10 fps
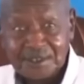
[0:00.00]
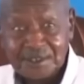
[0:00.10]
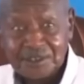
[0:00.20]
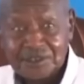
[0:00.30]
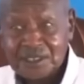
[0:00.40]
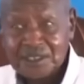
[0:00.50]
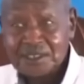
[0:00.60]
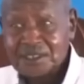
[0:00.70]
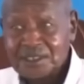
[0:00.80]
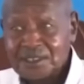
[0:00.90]
A snake
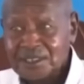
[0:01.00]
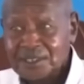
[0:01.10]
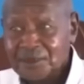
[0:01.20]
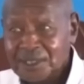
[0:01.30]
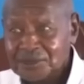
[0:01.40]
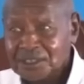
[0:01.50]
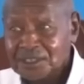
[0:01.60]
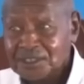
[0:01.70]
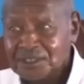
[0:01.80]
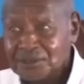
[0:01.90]
can enter your house
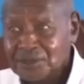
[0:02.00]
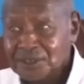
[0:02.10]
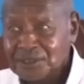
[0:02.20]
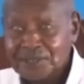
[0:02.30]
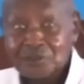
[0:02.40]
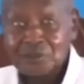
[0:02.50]
and kill you and you